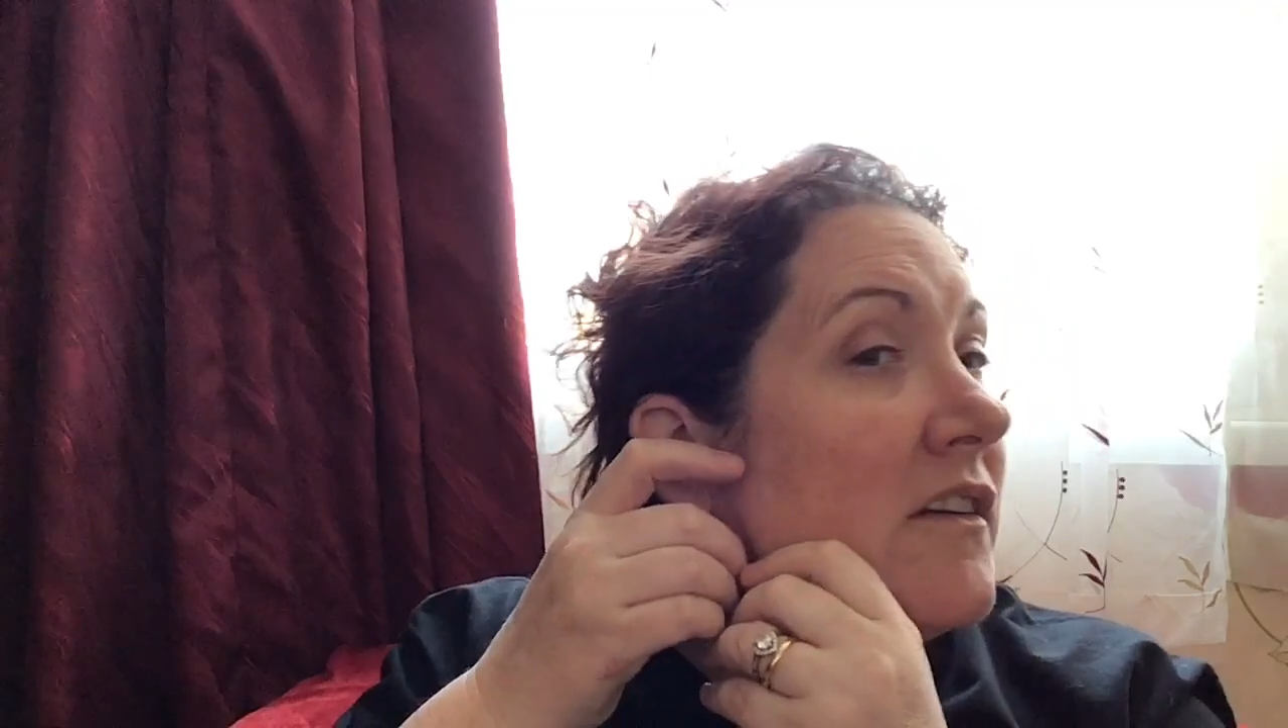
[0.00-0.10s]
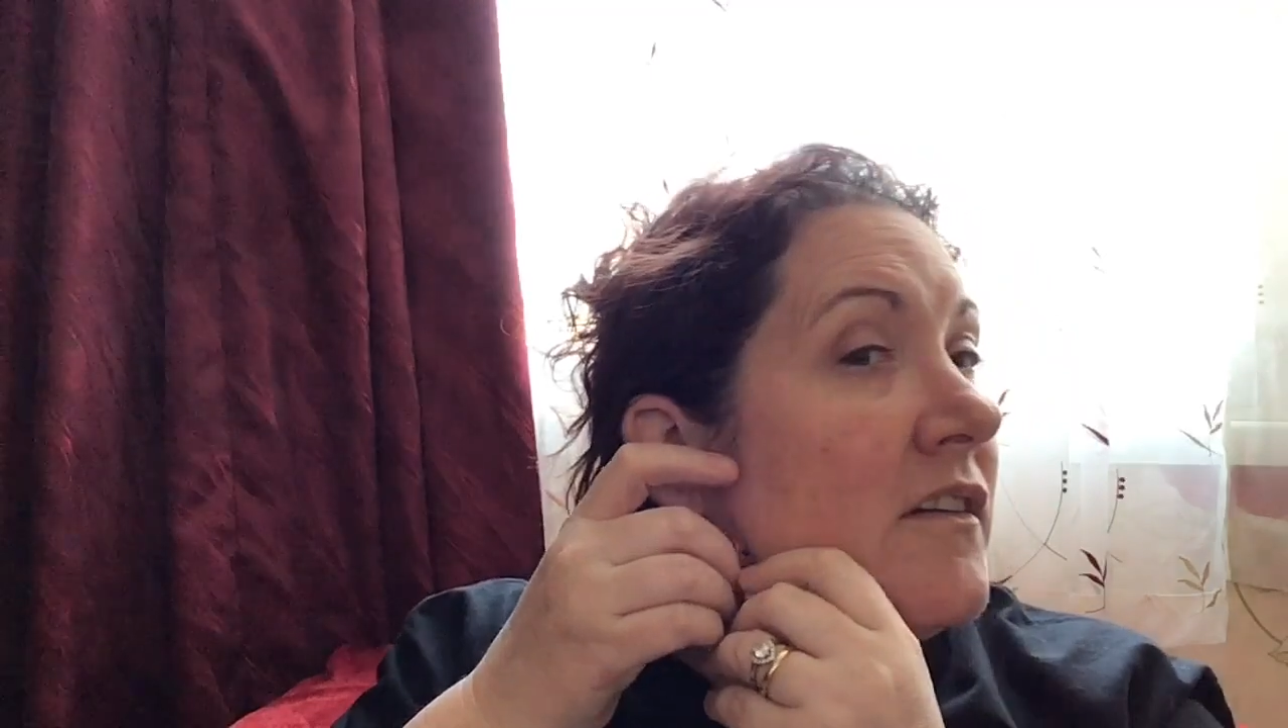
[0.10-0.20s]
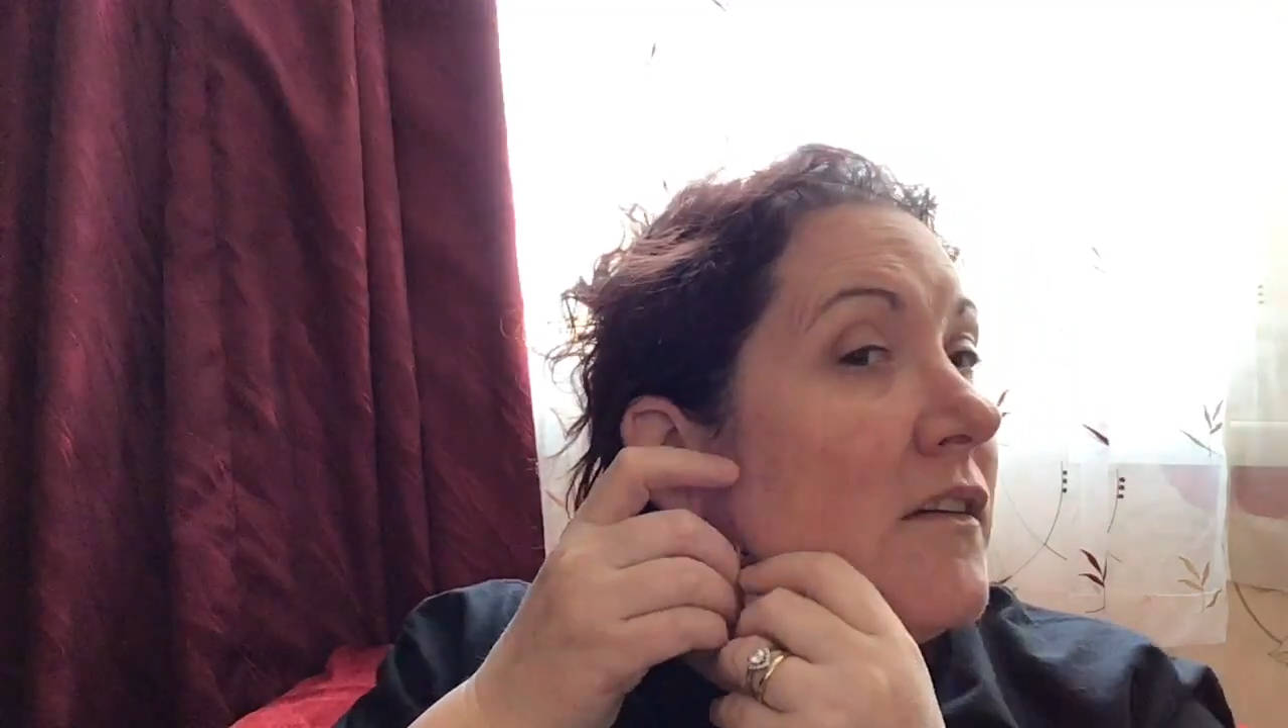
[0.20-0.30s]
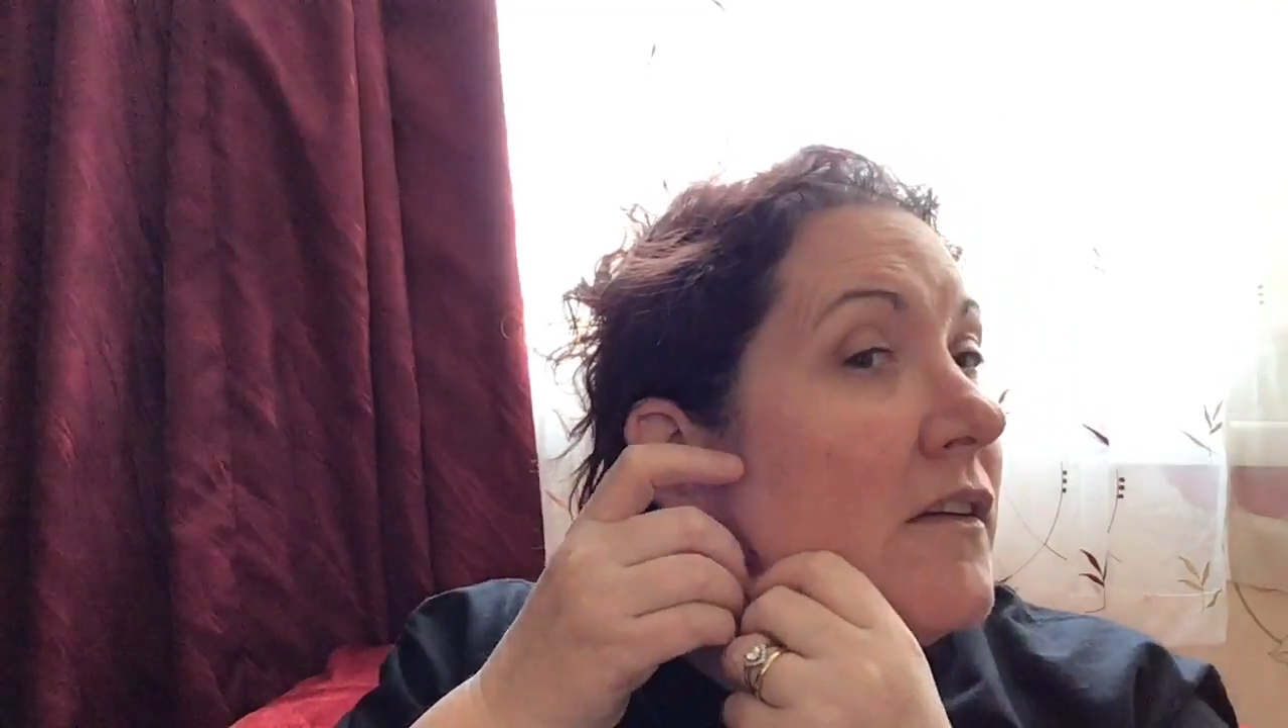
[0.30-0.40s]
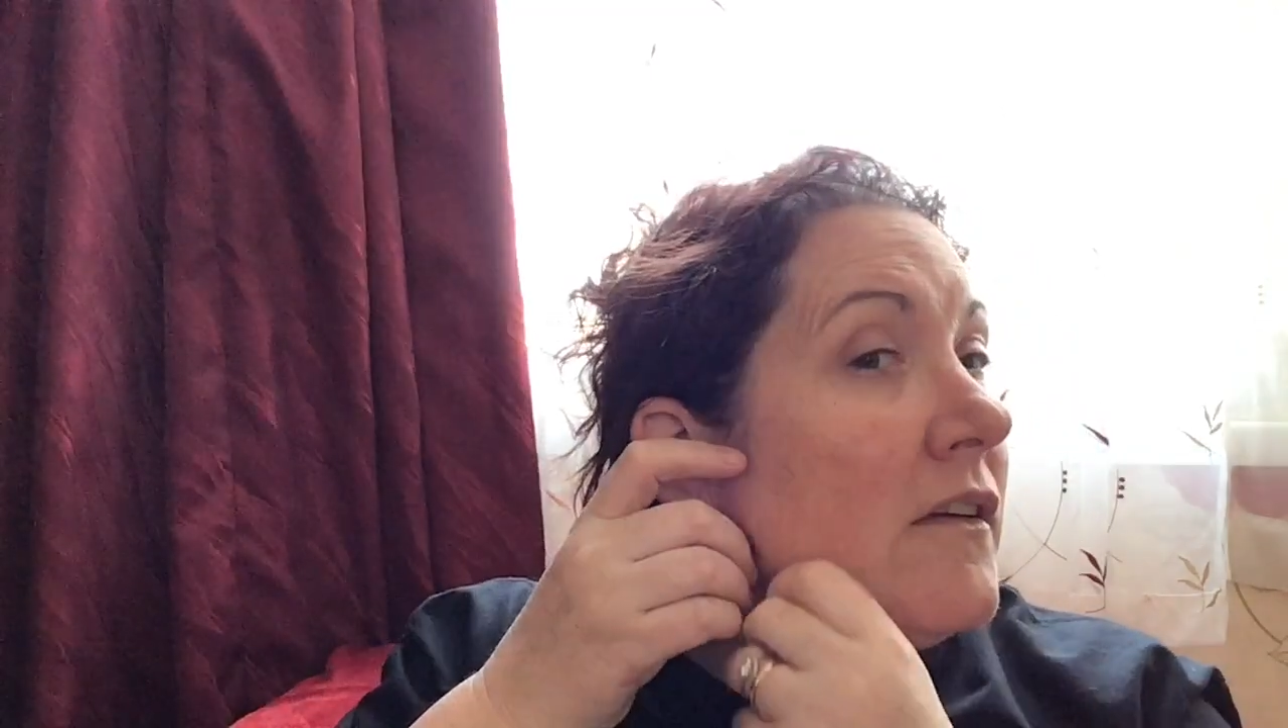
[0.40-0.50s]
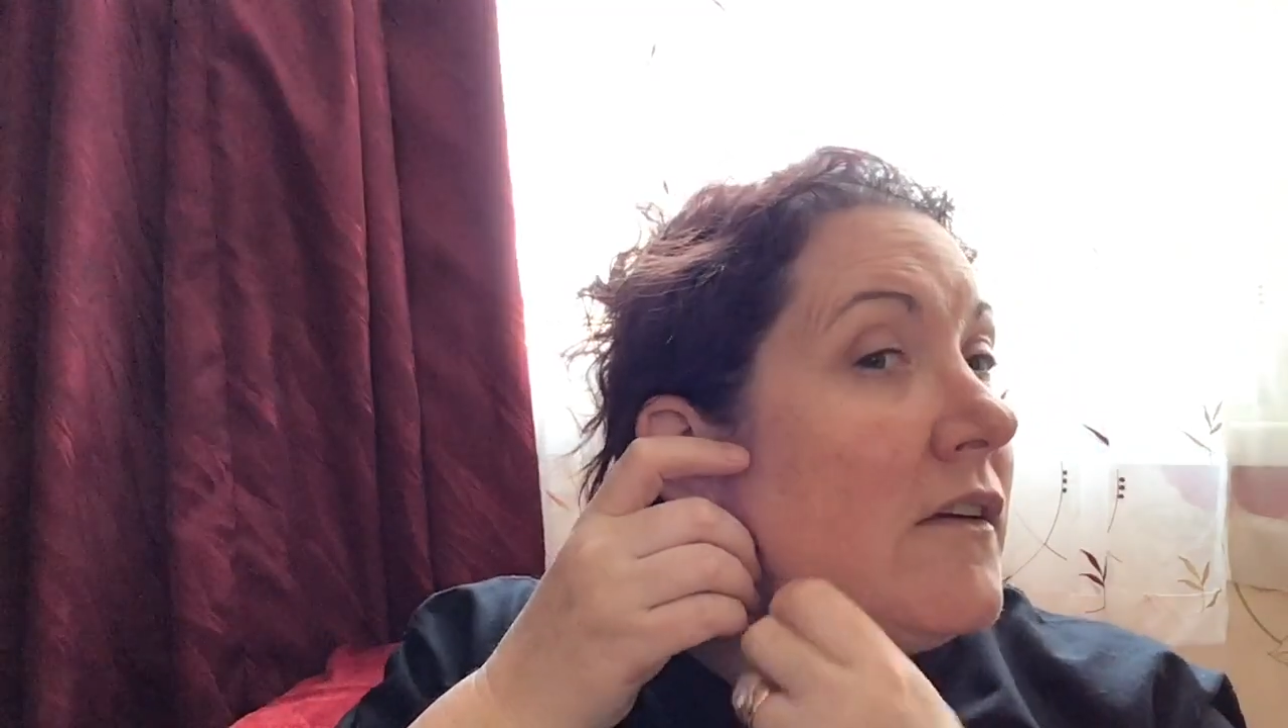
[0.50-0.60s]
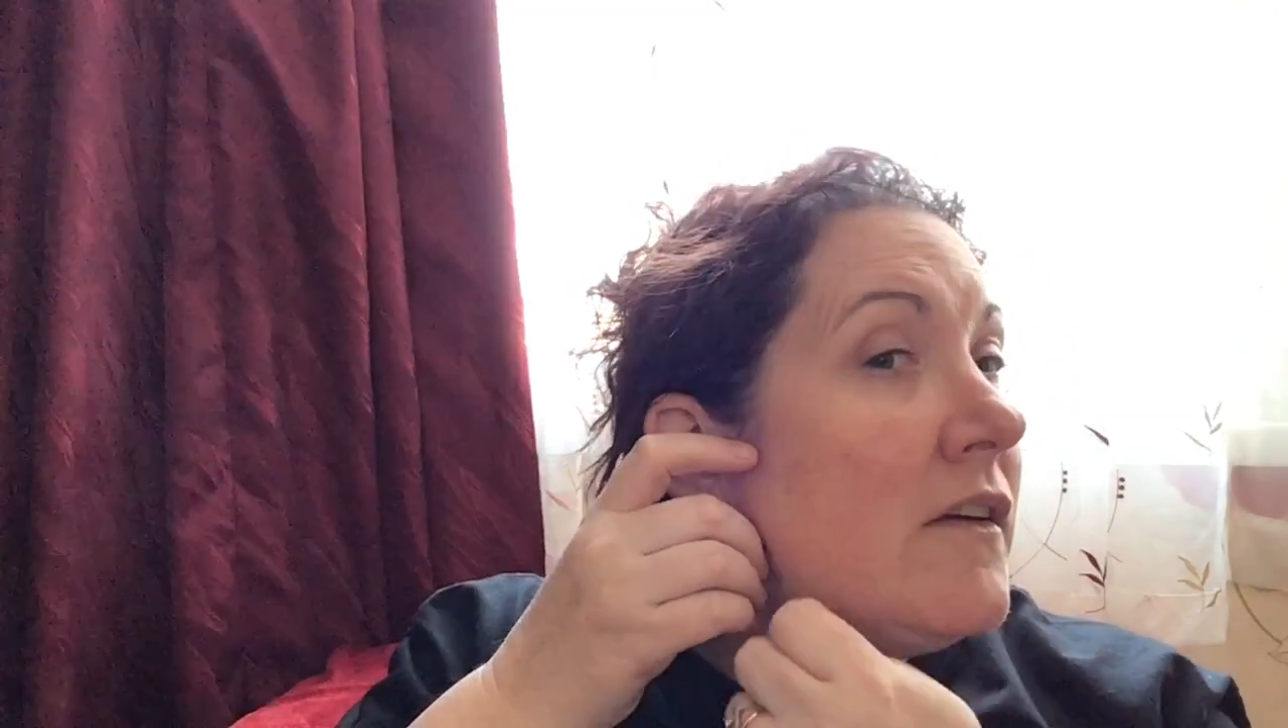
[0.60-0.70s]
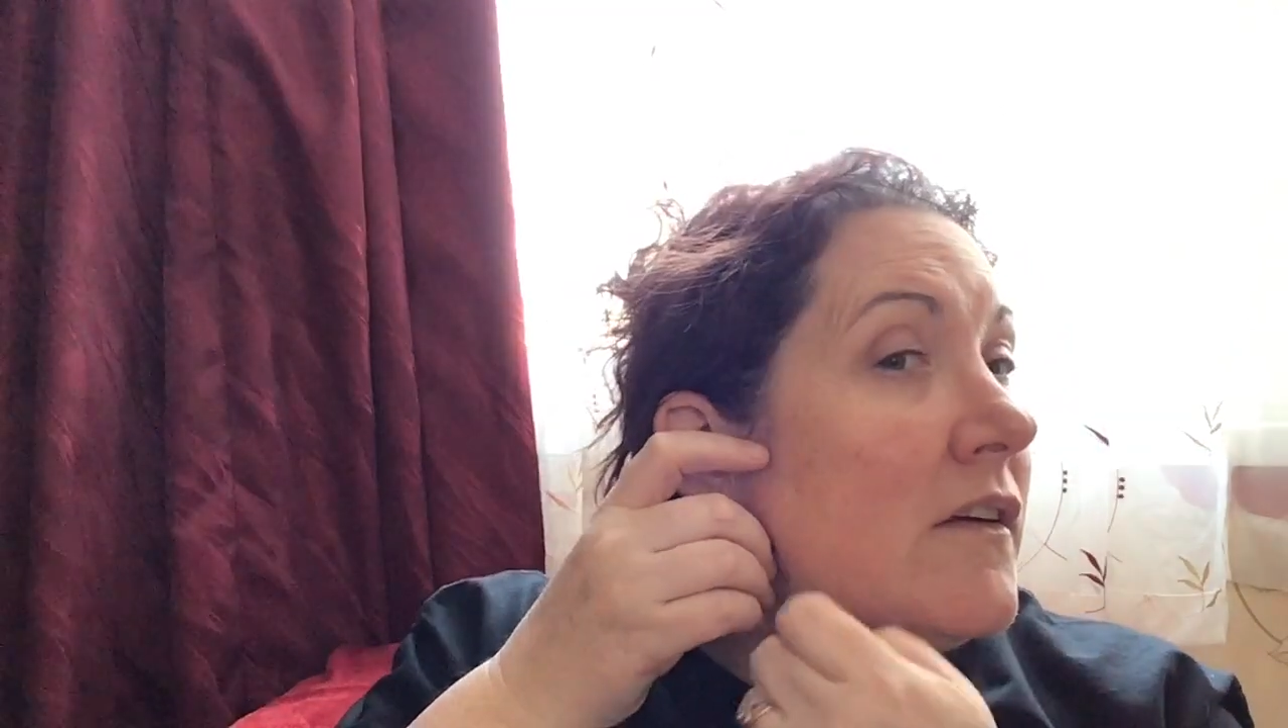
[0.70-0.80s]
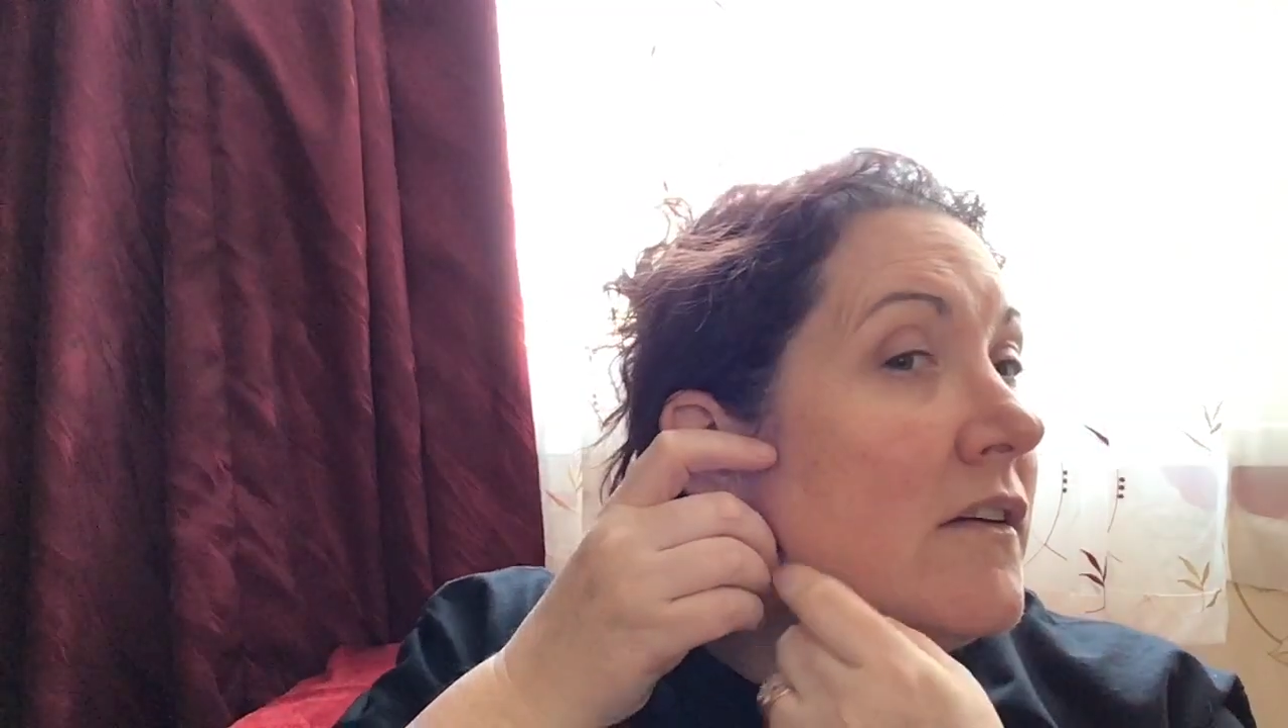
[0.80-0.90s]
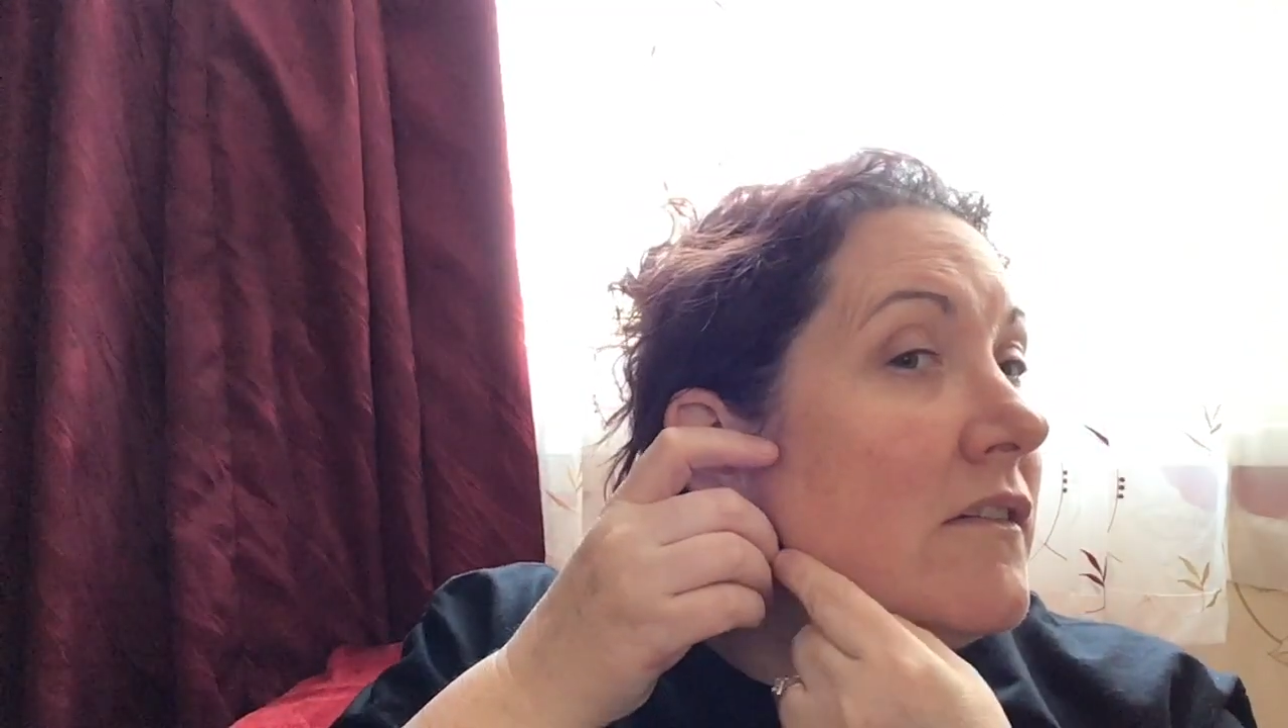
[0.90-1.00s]

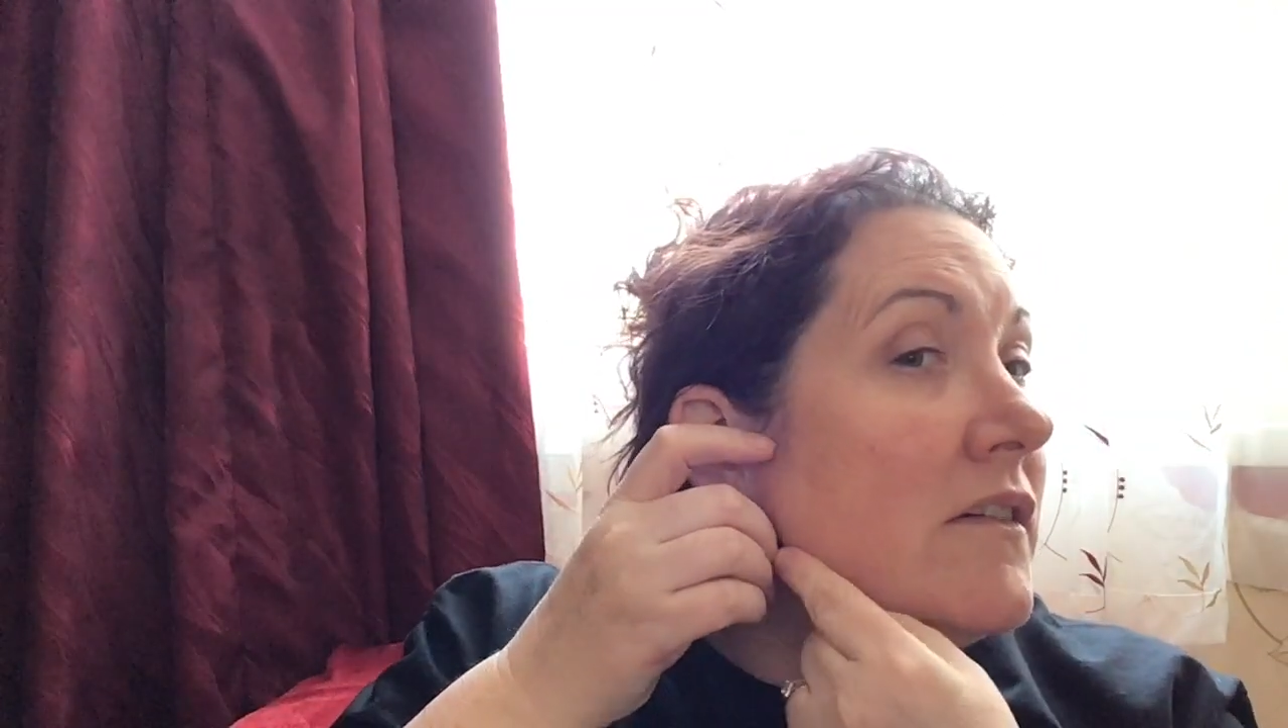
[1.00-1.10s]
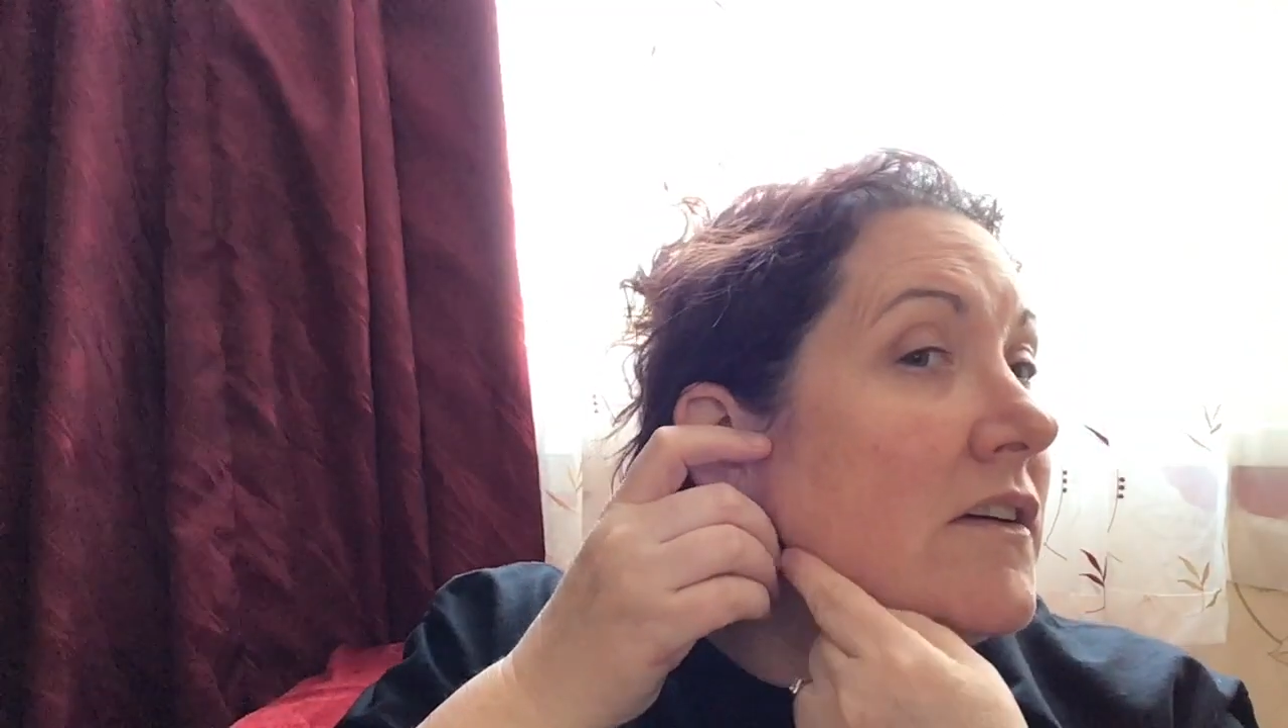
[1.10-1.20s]
can...